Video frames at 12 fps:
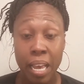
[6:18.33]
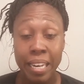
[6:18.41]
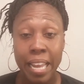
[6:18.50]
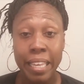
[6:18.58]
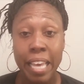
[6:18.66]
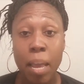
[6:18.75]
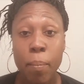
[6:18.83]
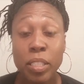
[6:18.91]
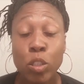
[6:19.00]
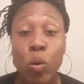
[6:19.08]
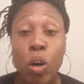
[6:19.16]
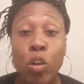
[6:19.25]

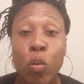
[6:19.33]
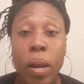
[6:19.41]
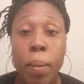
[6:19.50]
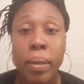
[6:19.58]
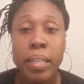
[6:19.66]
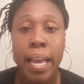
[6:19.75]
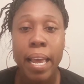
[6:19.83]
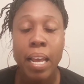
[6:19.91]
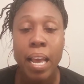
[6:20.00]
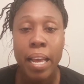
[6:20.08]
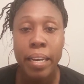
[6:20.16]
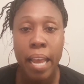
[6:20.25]
agreement
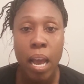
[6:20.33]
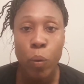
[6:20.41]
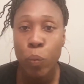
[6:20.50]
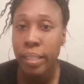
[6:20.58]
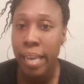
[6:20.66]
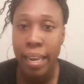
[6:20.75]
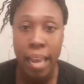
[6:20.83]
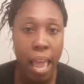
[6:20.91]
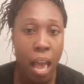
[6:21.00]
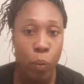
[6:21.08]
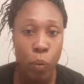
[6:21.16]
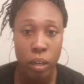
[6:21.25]
that now we can't
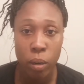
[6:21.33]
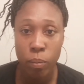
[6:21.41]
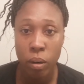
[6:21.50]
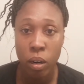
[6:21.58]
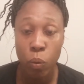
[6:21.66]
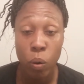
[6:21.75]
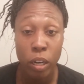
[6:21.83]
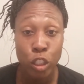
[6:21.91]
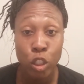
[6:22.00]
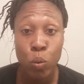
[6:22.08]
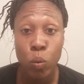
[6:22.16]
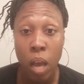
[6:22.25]
have one or
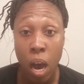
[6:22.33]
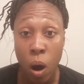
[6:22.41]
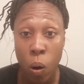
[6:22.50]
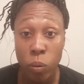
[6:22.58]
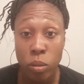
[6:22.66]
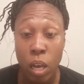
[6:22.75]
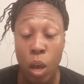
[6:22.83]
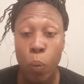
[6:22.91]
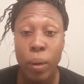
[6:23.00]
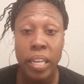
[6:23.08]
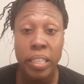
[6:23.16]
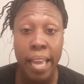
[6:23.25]
two laws.
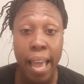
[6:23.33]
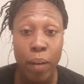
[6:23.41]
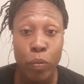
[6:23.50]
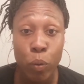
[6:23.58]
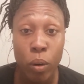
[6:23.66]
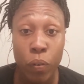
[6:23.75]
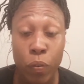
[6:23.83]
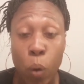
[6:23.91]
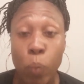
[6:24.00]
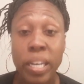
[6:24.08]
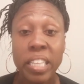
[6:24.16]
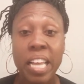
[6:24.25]
We need to have 3 or 4.
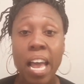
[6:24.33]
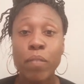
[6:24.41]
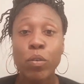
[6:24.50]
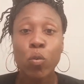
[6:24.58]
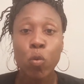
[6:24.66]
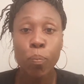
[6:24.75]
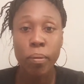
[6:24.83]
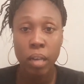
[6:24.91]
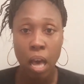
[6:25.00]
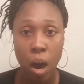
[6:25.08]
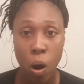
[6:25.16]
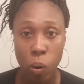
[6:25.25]
We need to have a group of
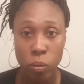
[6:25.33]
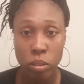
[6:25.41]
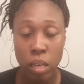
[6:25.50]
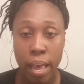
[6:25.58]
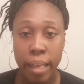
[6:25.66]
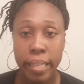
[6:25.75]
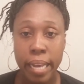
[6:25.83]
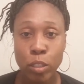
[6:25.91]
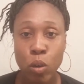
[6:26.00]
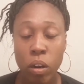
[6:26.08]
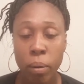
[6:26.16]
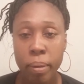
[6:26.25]
laws that's
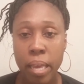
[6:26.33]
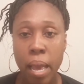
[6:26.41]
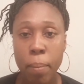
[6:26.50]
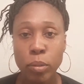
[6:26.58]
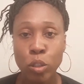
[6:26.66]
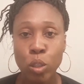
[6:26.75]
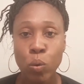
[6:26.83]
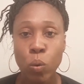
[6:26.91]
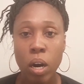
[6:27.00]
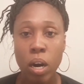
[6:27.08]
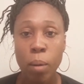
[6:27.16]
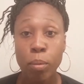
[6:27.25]
going to be able
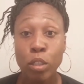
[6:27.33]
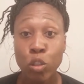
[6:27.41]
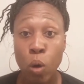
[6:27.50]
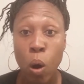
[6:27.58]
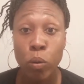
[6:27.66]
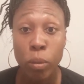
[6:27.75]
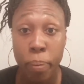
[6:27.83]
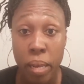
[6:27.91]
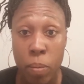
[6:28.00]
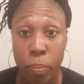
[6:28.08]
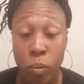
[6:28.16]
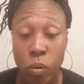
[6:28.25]
to control the
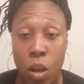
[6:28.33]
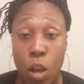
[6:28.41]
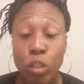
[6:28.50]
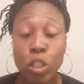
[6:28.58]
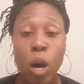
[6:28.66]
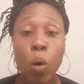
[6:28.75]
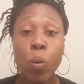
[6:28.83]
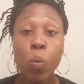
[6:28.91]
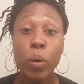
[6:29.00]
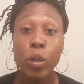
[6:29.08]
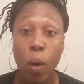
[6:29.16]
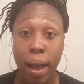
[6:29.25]
people. So when
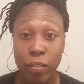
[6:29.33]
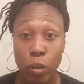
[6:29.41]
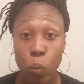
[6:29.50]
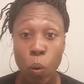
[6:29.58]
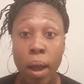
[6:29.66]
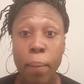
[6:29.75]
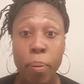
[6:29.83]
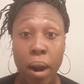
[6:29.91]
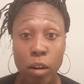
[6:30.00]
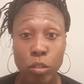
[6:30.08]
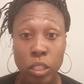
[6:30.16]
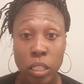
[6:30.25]
we go after one
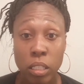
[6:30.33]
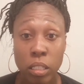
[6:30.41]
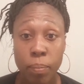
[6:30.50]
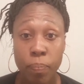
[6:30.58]
person,